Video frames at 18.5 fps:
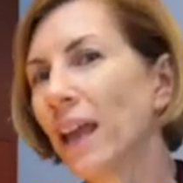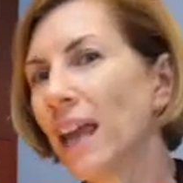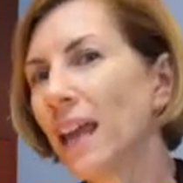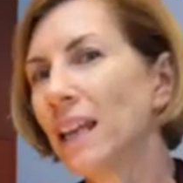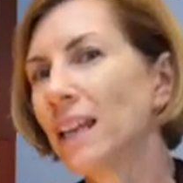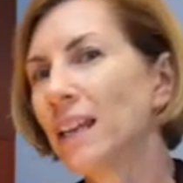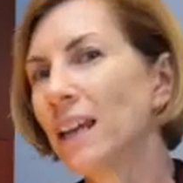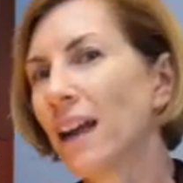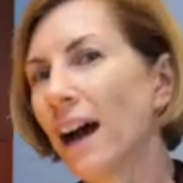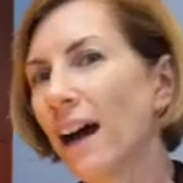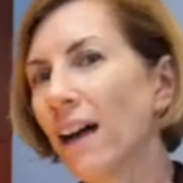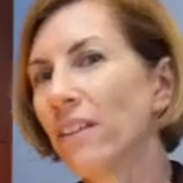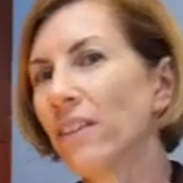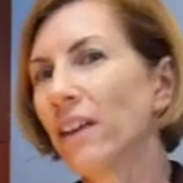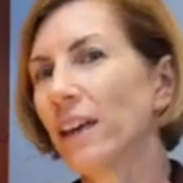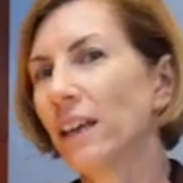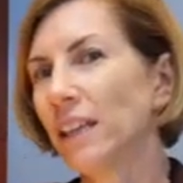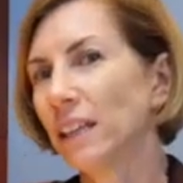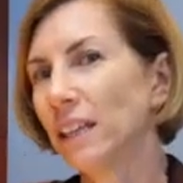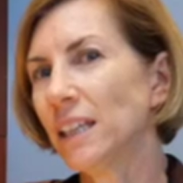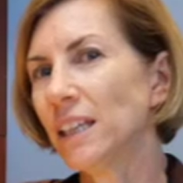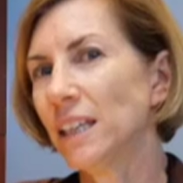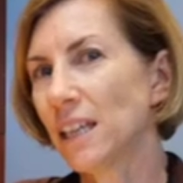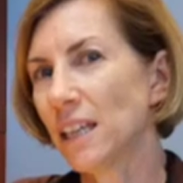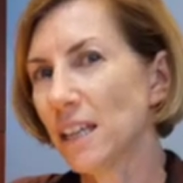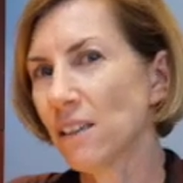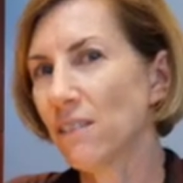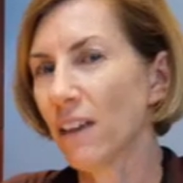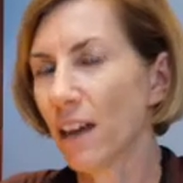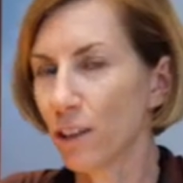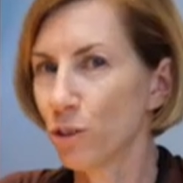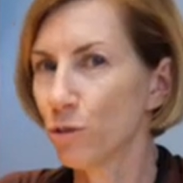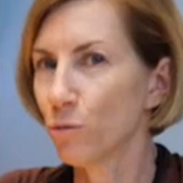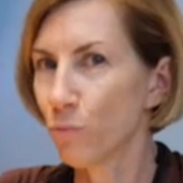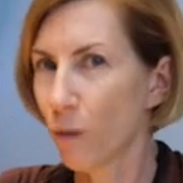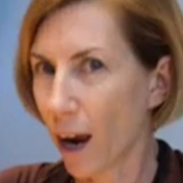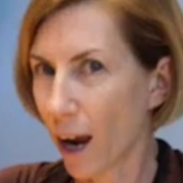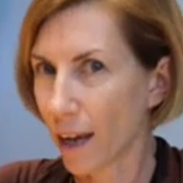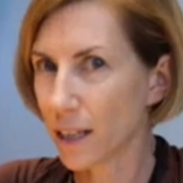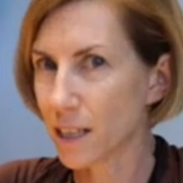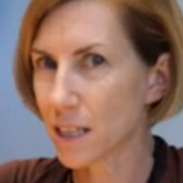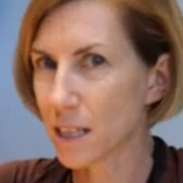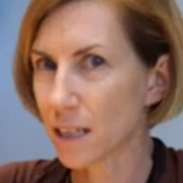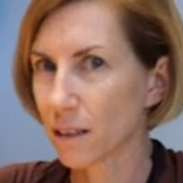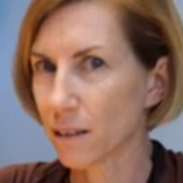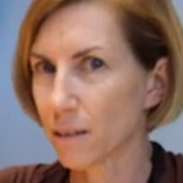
any other EE that you write.